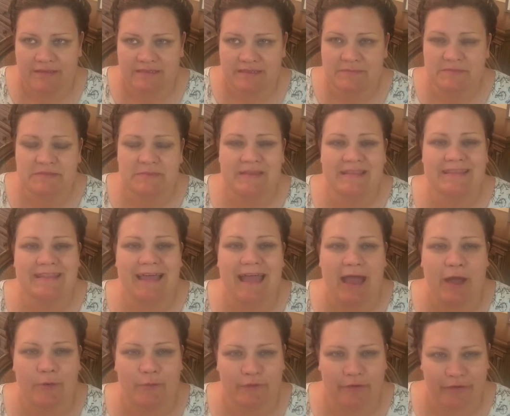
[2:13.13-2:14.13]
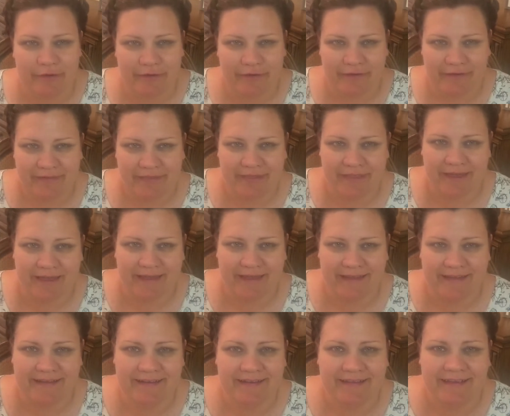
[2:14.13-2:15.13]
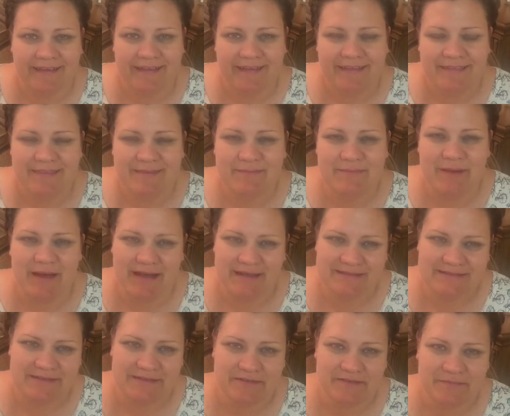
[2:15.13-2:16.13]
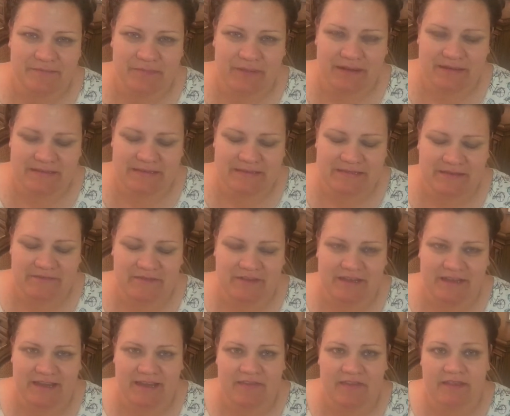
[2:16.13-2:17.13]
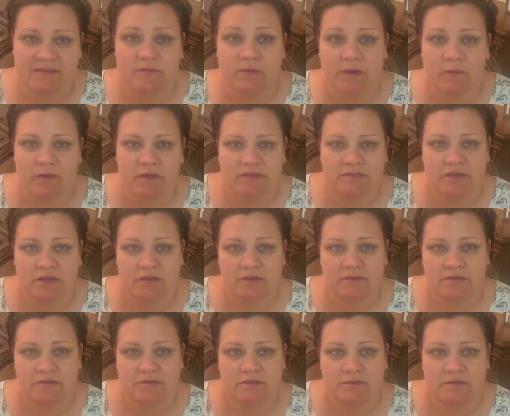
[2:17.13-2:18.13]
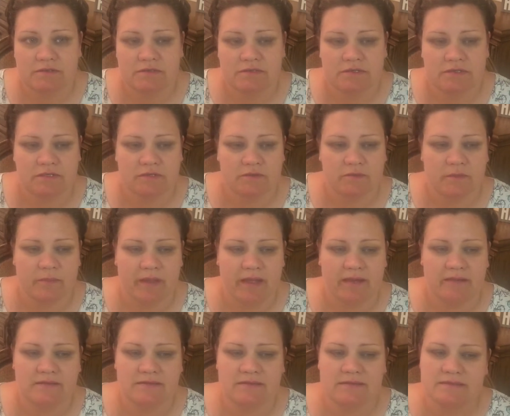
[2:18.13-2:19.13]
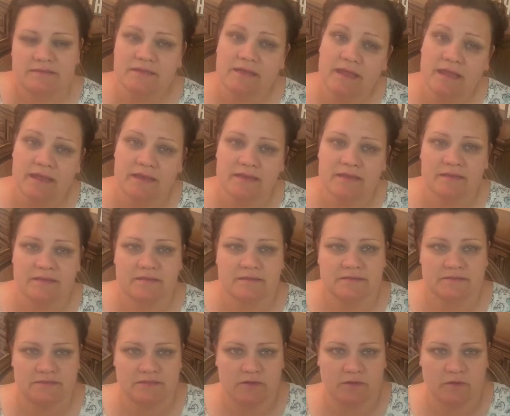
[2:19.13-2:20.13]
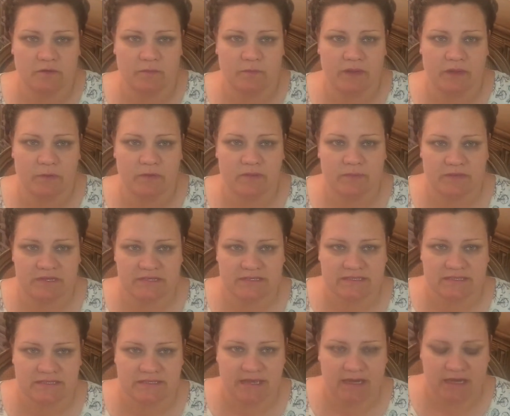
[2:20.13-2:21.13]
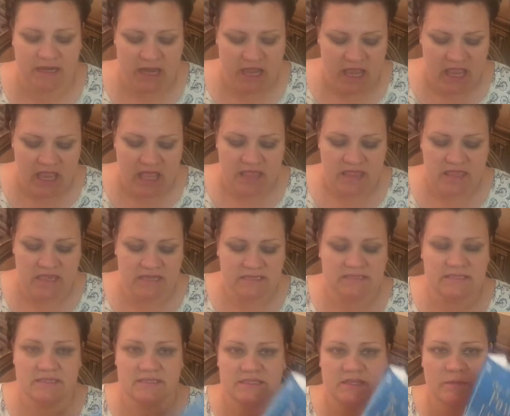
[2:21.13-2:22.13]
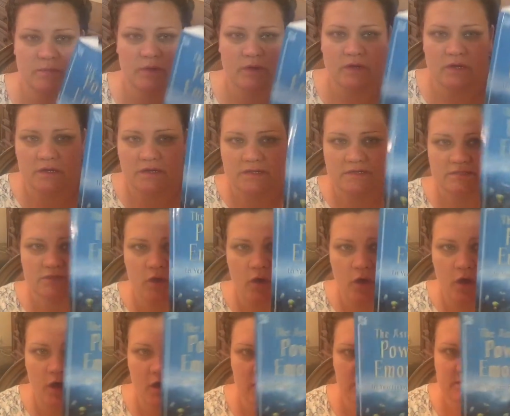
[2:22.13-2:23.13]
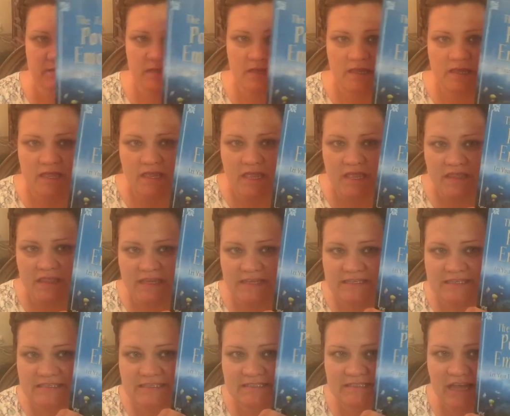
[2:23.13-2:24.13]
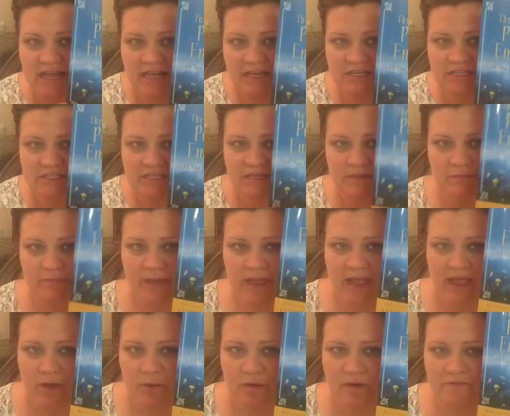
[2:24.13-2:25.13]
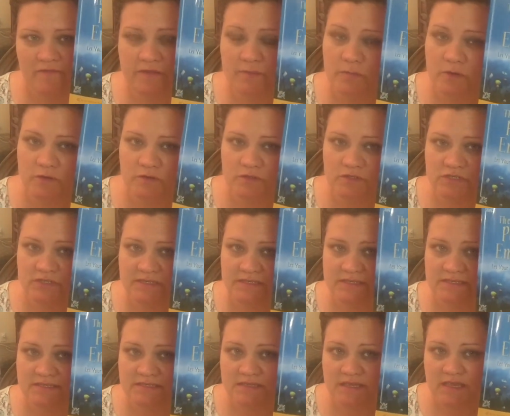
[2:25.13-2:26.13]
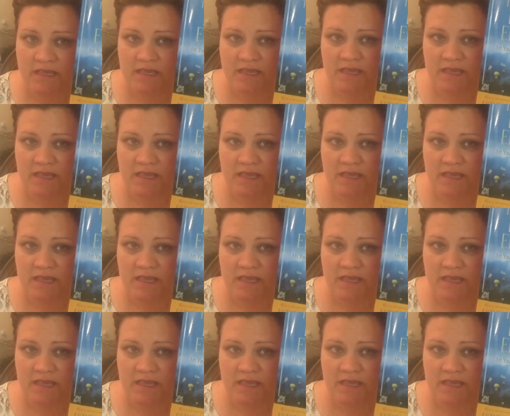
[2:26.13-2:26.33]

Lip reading: seems to be louder than the positivity. And that's what I want to talk to you about today. So bear with me just a second. This is the book. It's called The Astonishing Power of Emotions